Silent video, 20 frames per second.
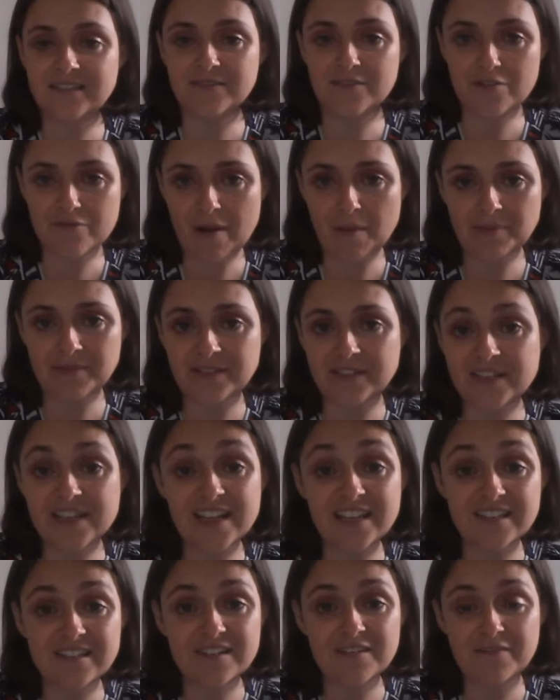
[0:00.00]
corruption
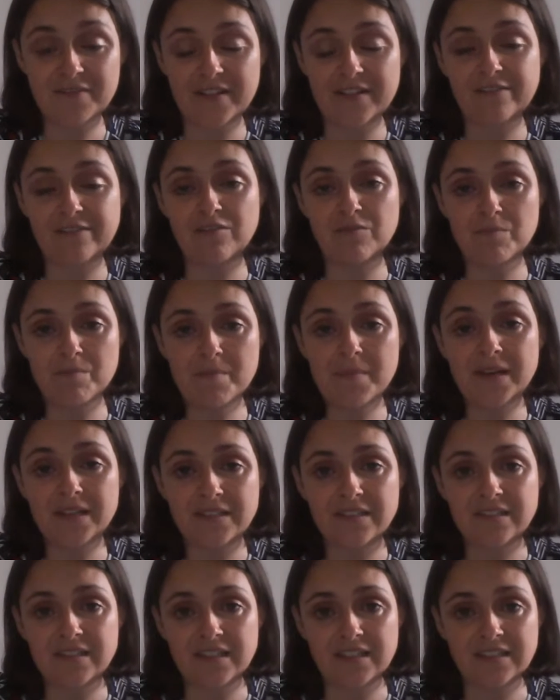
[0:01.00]
against a federal
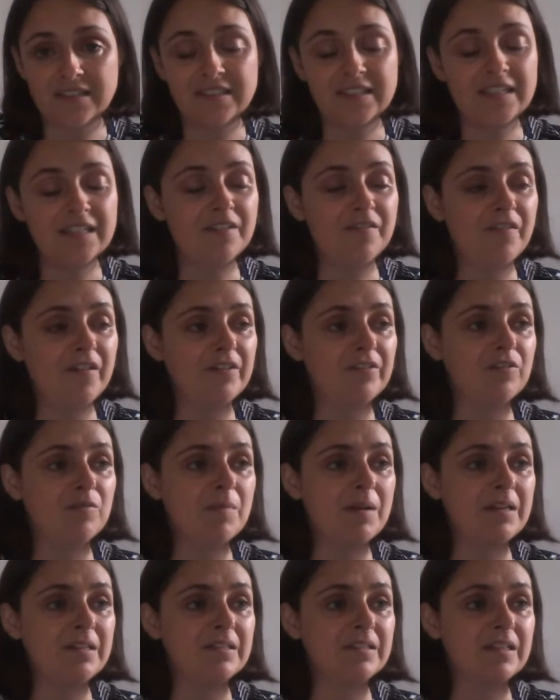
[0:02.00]
minister, a senior federal
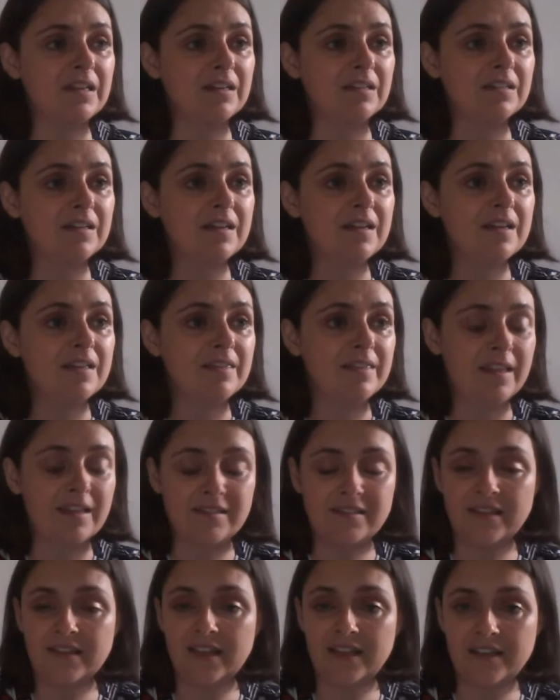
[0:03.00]
minister? They
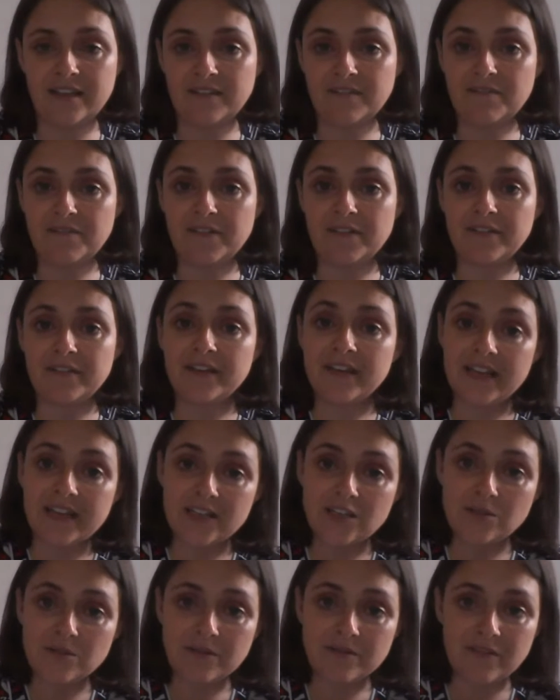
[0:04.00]
said they didn't feel the
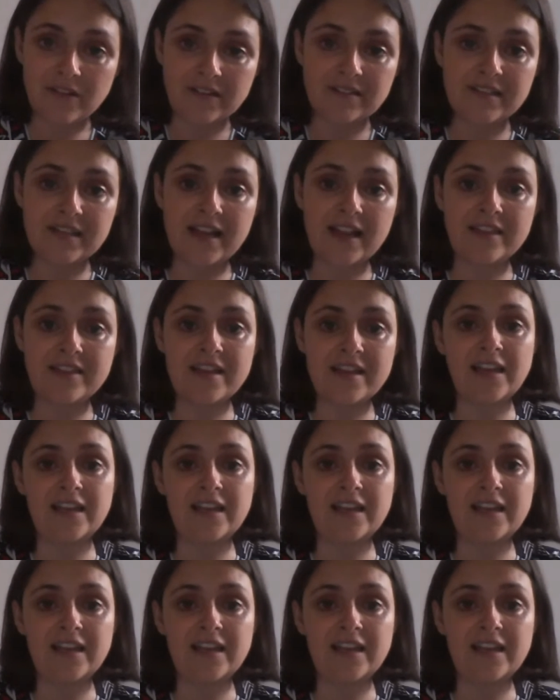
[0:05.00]
need to investigate the